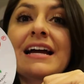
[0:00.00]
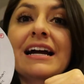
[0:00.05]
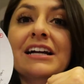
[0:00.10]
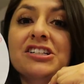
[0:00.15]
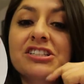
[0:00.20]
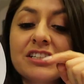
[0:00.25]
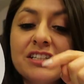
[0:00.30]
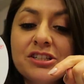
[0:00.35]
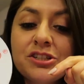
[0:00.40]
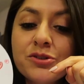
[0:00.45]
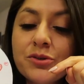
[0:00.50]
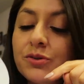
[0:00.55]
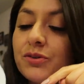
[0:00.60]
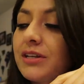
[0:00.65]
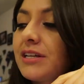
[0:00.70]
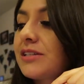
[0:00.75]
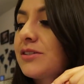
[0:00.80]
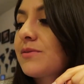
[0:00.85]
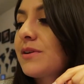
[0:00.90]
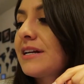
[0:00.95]
actually drew
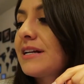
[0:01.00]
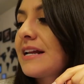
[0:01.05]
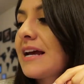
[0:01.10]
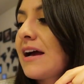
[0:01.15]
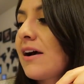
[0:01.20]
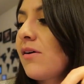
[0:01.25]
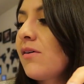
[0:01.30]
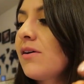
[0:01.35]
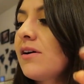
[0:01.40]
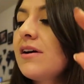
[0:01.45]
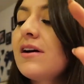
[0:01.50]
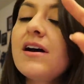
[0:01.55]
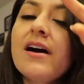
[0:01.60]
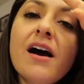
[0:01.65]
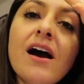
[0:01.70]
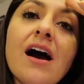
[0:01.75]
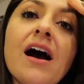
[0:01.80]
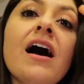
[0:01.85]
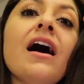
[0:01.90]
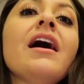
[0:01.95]
this right now.
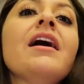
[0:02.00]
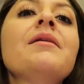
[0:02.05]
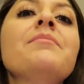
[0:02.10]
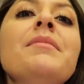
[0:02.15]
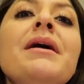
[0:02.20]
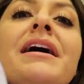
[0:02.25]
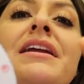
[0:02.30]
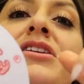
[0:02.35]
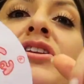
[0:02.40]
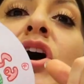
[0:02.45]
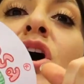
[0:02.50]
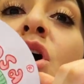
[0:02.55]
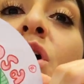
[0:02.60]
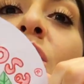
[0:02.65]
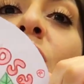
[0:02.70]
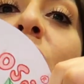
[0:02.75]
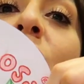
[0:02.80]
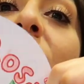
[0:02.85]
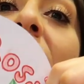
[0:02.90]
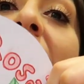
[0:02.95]
And
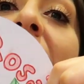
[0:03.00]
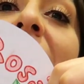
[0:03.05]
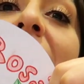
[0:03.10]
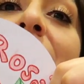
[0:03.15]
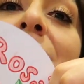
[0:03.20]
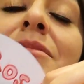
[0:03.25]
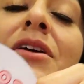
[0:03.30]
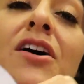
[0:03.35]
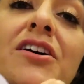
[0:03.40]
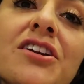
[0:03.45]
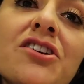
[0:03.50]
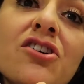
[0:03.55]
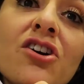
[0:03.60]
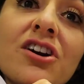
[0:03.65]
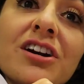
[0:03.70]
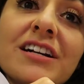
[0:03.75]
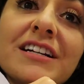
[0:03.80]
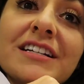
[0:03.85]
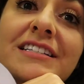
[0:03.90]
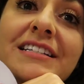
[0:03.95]
no, I am not an
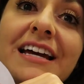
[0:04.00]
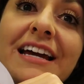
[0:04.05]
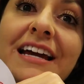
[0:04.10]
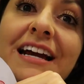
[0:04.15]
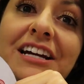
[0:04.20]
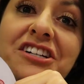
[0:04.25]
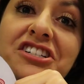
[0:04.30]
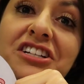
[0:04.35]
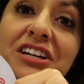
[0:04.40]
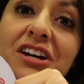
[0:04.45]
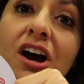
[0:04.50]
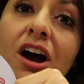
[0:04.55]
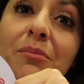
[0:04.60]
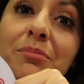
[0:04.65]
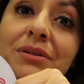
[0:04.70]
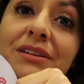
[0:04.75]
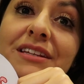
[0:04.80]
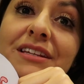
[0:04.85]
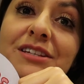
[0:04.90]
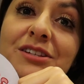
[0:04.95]
artist. I actually
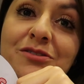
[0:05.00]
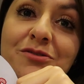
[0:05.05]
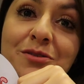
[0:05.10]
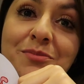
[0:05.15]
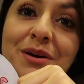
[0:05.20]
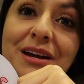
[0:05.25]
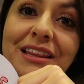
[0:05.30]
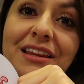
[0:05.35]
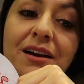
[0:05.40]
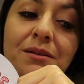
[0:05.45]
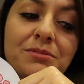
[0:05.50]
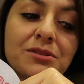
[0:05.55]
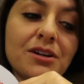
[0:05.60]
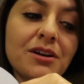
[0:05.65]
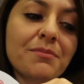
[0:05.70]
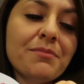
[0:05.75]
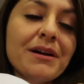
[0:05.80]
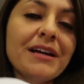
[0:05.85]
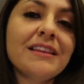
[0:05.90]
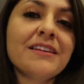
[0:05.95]
copied this from my
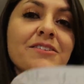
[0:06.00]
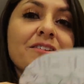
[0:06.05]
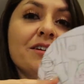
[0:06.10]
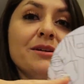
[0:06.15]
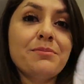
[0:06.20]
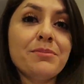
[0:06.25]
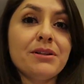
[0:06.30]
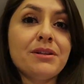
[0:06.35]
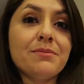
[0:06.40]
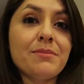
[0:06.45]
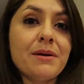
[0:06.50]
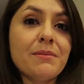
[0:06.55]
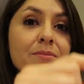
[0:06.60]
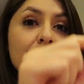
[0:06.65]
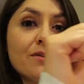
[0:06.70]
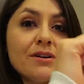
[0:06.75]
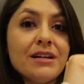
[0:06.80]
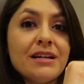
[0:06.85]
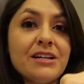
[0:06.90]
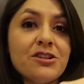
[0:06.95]
laptop. I literally put the
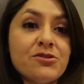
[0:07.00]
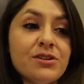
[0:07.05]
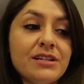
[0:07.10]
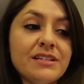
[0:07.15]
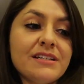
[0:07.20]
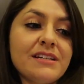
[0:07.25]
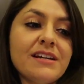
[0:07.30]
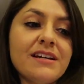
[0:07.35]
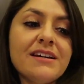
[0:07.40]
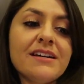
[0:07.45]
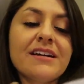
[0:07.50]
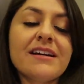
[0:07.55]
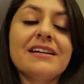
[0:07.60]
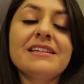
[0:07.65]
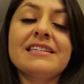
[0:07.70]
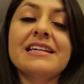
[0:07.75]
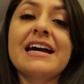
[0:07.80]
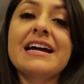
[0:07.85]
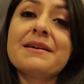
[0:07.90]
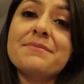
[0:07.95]
paper and I traced it
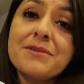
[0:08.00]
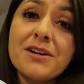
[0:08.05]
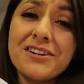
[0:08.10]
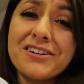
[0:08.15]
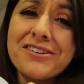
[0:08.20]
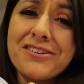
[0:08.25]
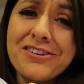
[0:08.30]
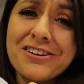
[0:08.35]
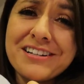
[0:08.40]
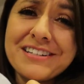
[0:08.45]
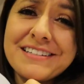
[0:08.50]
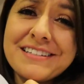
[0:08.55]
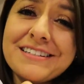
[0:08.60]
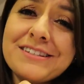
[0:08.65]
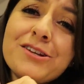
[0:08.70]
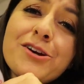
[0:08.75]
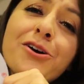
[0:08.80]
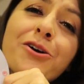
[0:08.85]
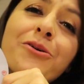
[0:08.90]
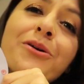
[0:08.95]
because I am not an artist.
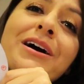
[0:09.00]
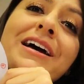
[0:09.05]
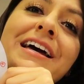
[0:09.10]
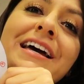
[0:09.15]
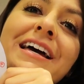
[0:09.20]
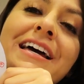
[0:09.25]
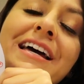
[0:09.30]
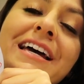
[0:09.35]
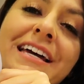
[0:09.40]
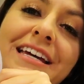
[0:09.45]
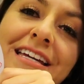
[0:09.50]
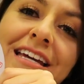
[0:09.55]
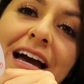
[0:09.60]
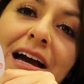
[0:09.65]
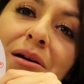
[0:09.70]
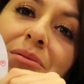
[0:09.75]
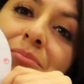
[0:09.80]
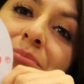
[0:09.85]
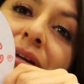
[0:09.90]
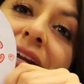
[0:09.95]
So yeah,
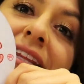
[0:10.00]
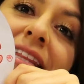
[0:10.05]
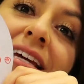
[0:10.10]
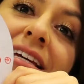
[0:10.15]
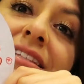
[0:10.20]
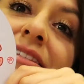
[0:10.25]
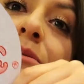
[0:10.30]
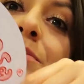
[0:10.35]
but I think it's